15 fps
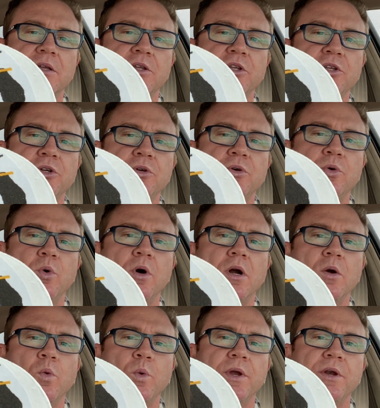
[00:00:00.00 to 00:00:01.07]
you who
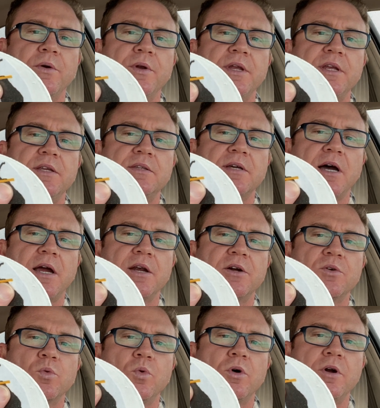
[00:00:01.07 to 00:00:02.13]
are weary,
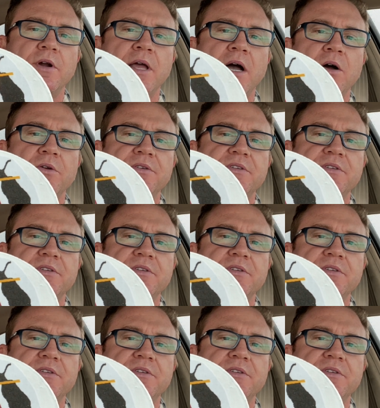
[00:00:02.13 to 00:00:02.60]
tired, worn out,